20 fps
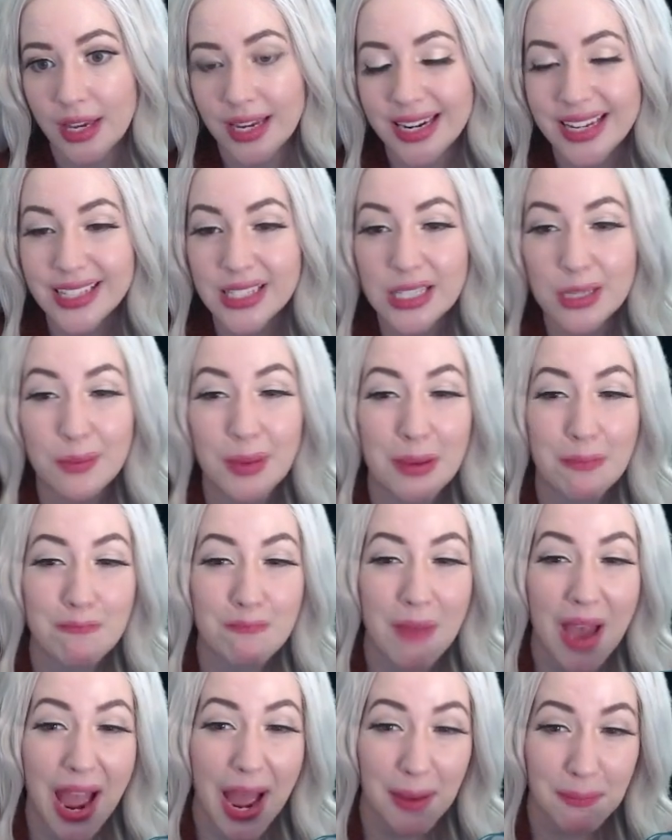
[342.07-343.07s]
It needs to be
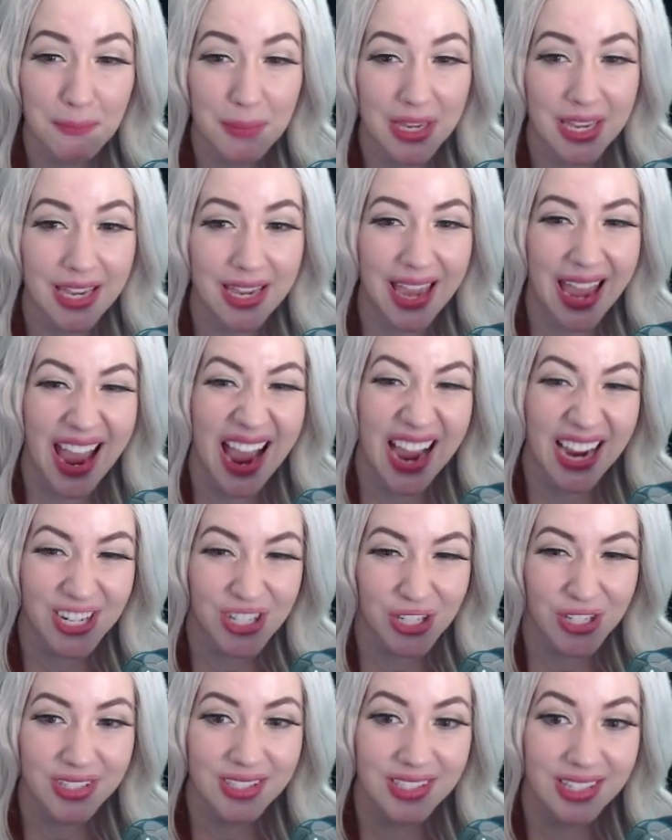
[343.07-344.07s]
mapping
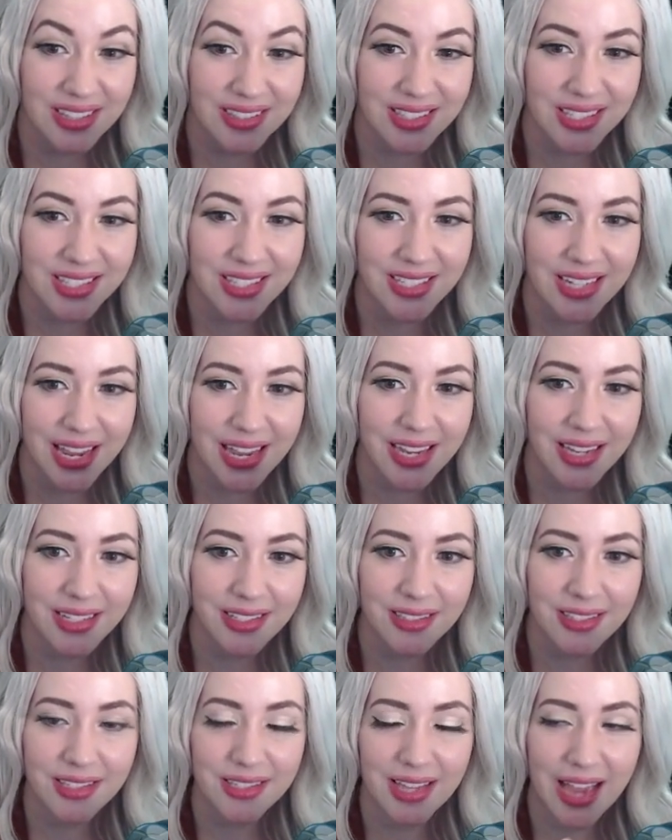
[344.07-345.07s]
actions and
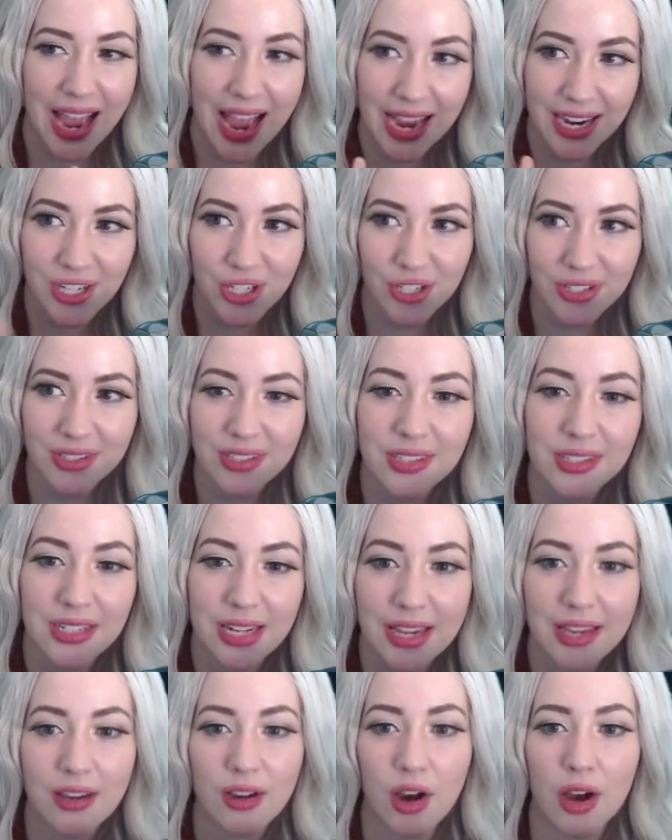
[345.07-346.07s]
states, action
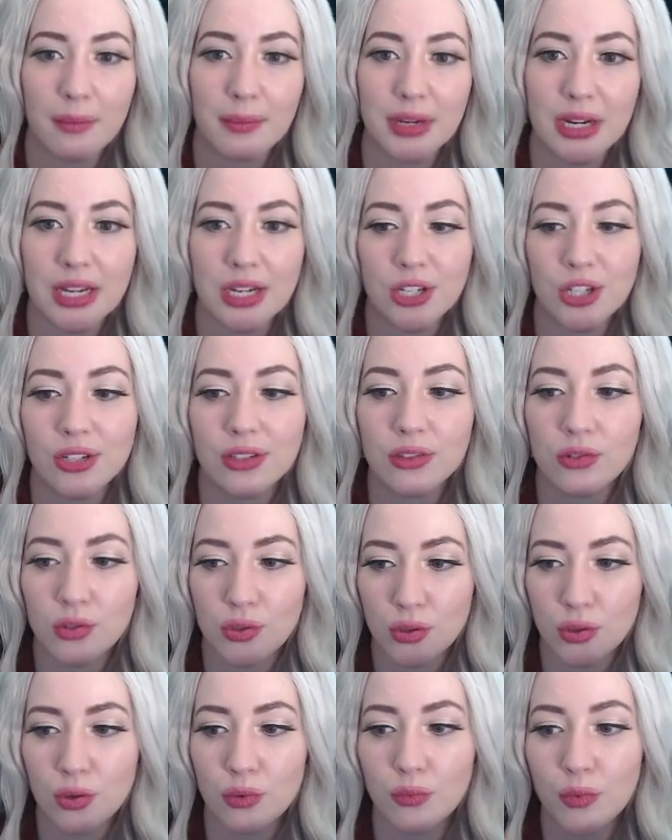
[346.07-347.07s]
state combinations
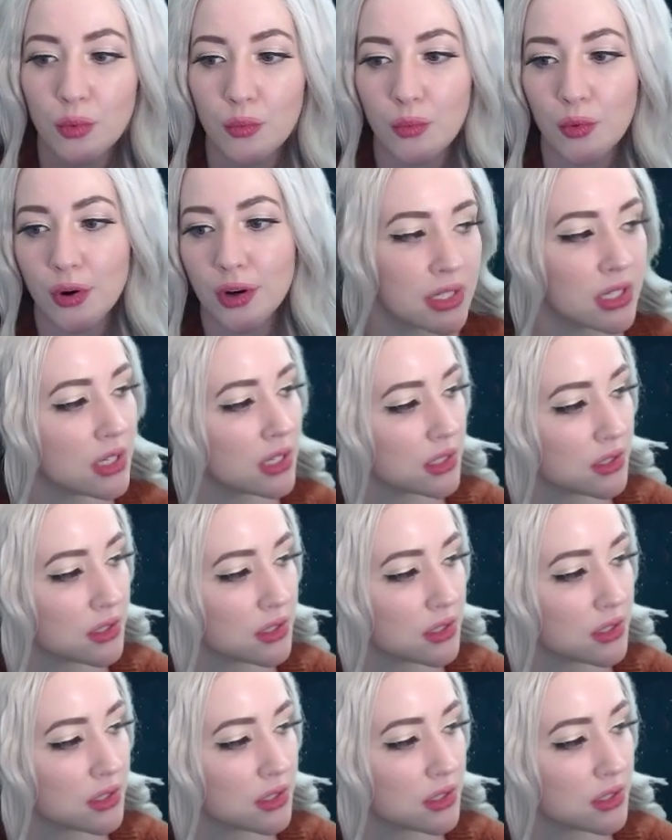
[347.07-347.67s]
to reward.